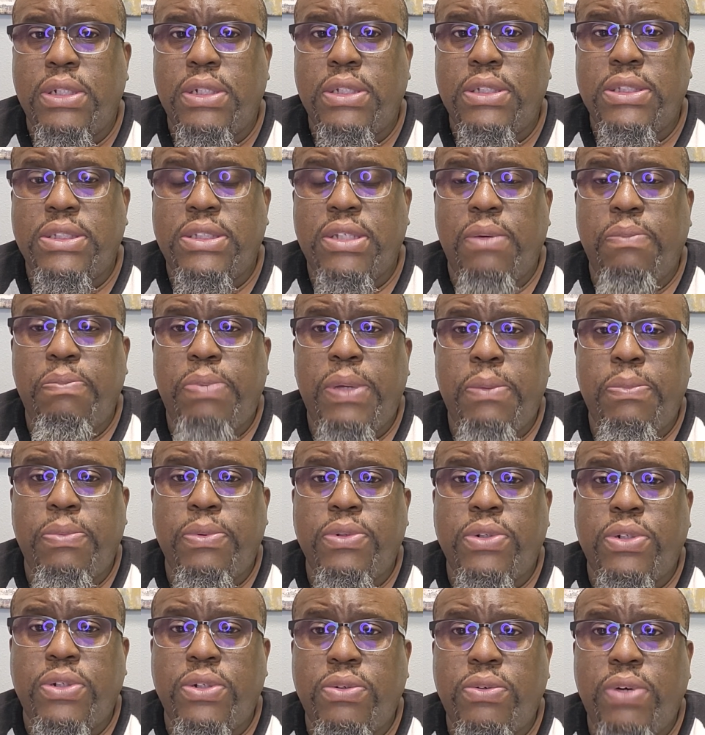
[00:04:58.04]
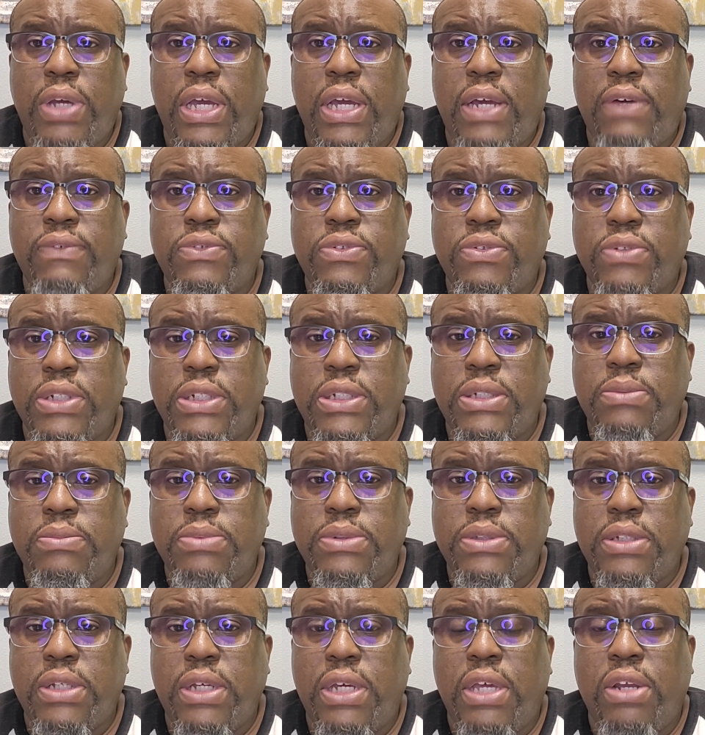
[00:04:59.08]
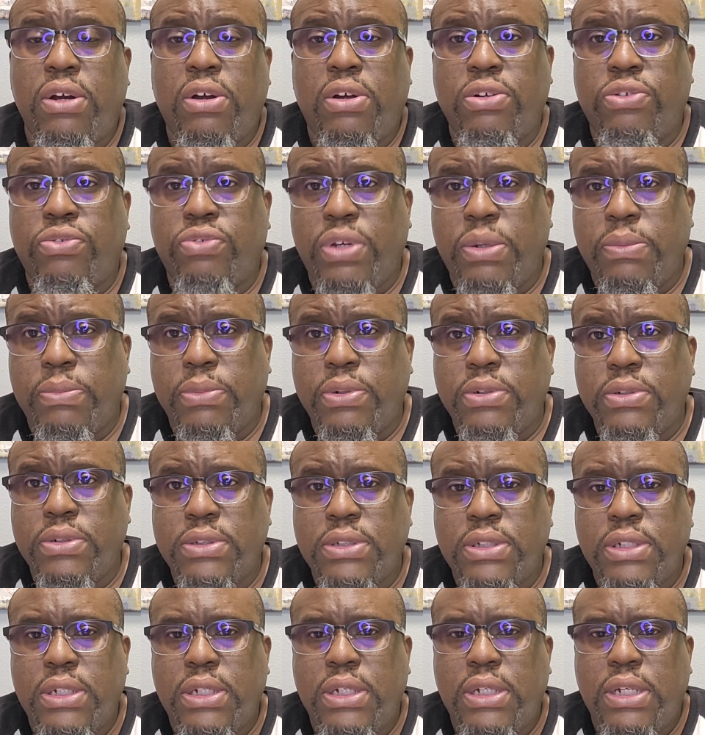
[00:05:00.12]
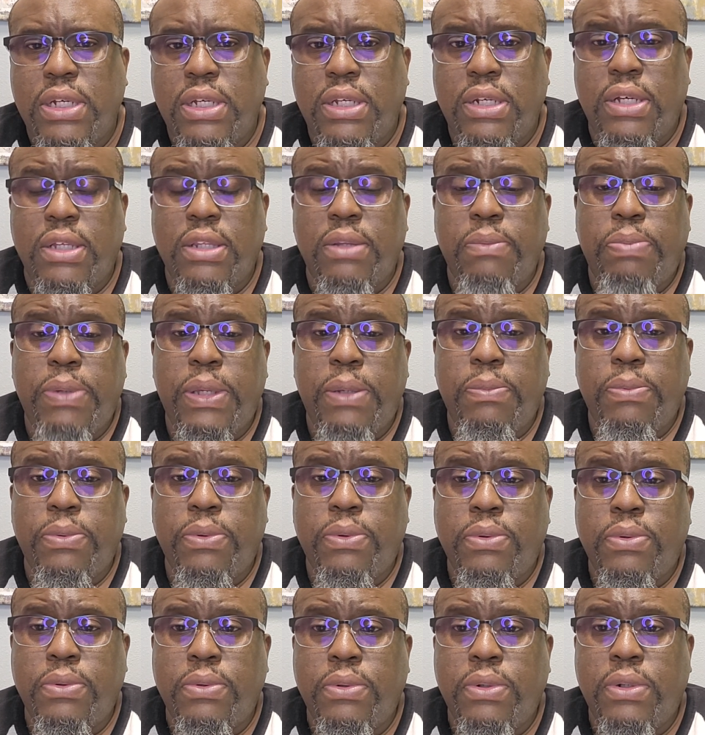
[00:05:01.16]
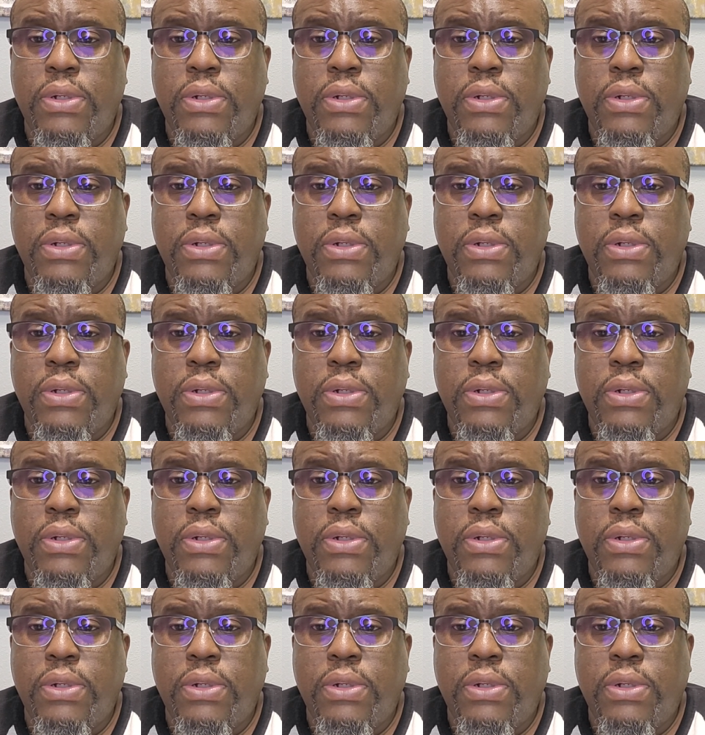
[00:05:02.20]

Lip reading: Some people do have dreams and are dreamers, and other people